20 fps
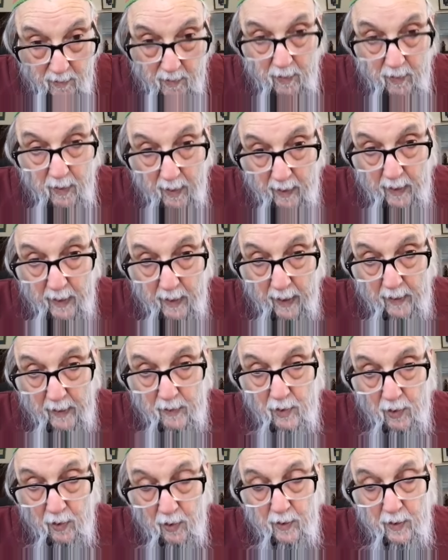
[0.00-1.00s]
They
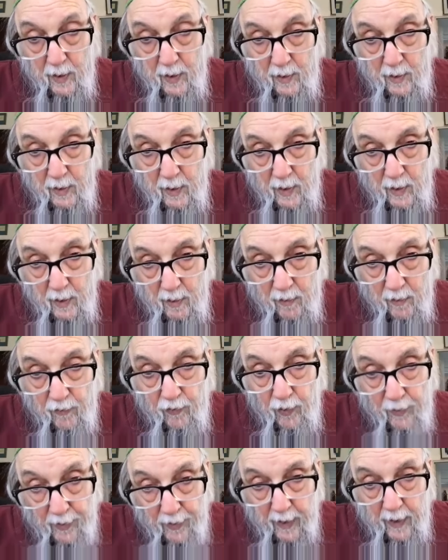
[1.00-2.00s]
had turned it
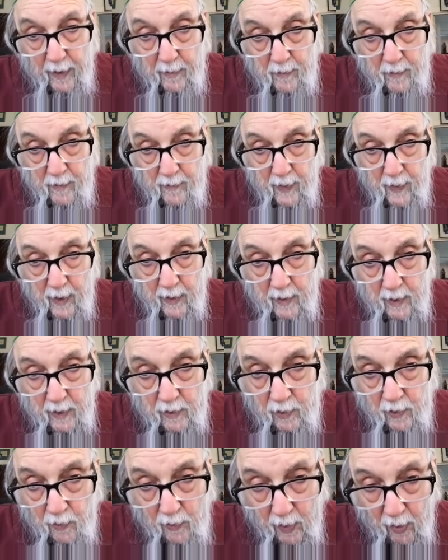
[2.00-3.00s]
for them
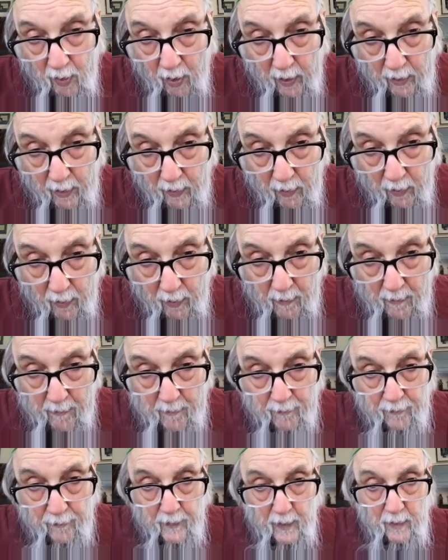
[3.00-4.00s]
into an idol
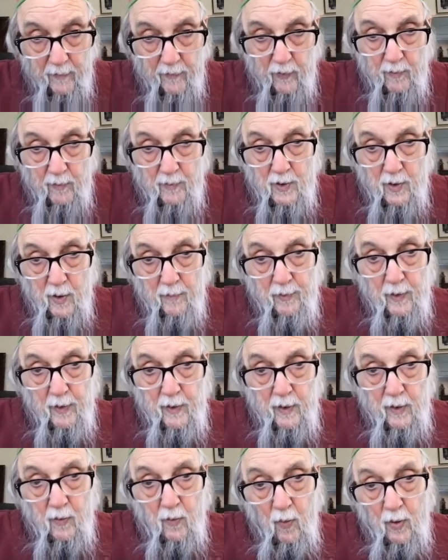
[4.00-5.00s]
from
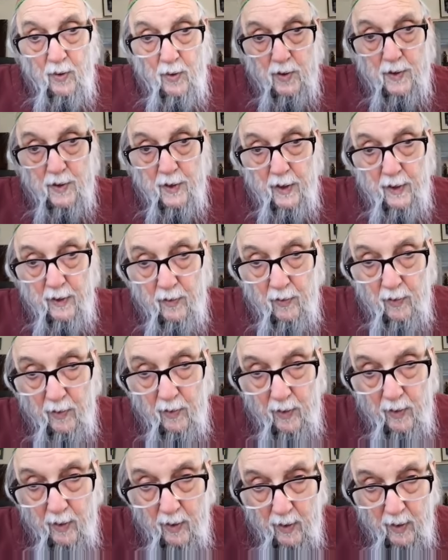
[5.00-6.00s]
something that was
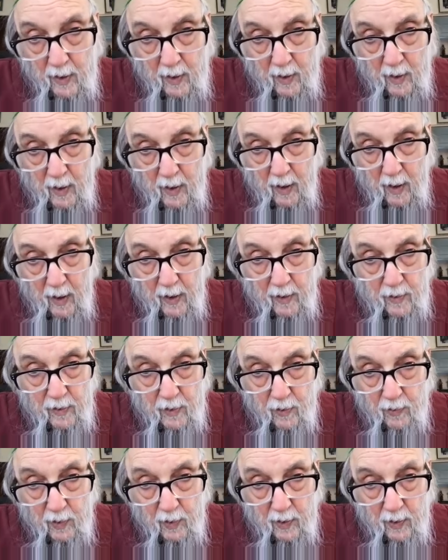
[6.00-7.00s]
sacred and
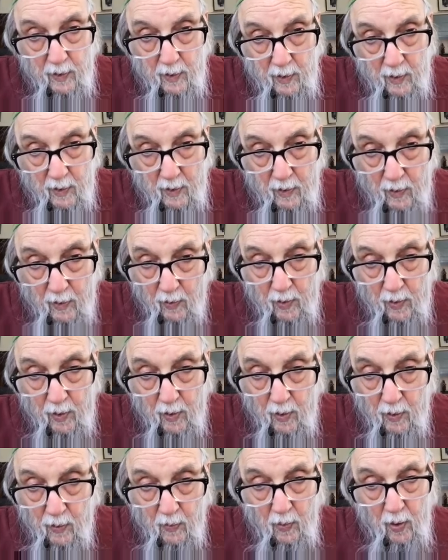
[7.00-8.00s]
doing good
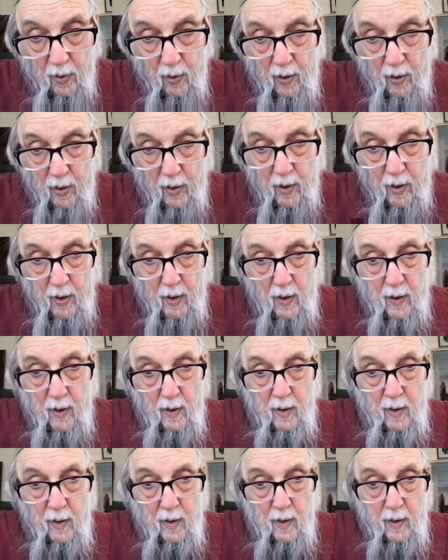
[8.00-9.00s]
work
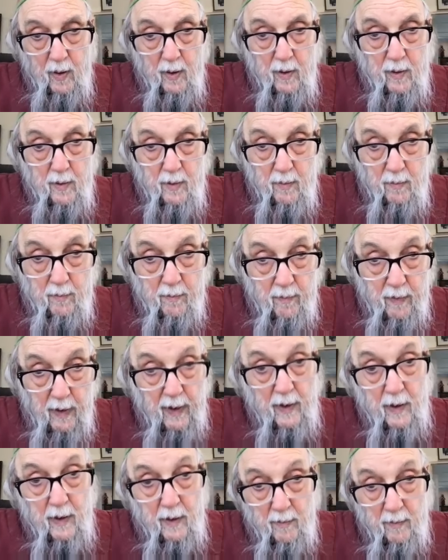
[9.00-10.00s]
in
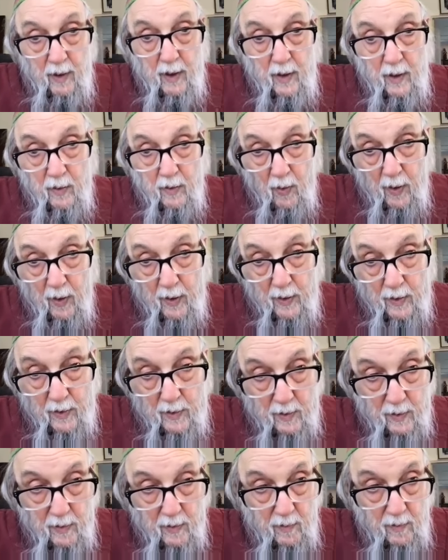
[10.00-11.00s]
many, many
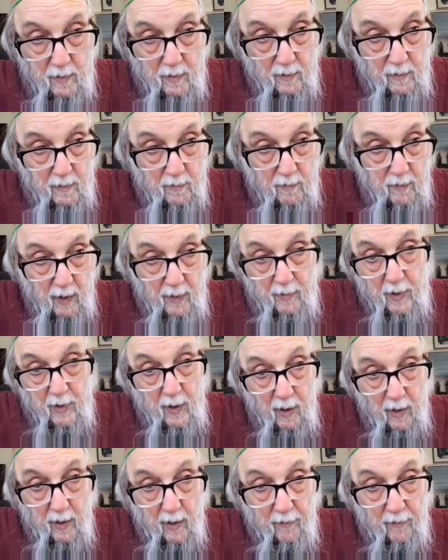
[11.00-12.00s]
ways, maybe not